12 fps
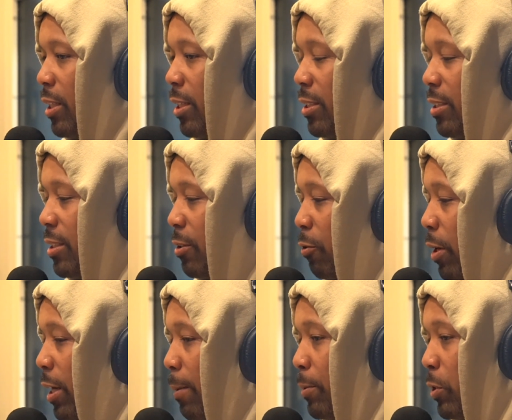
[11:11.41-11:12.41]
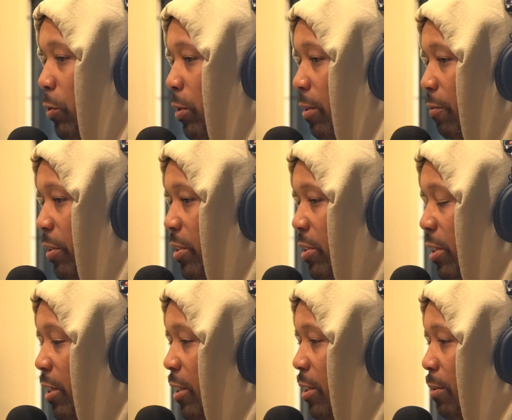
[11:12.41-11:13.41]
a great opportunity for the
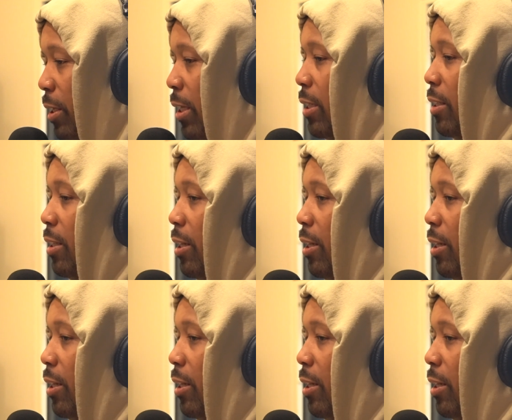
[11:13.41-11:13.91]
city and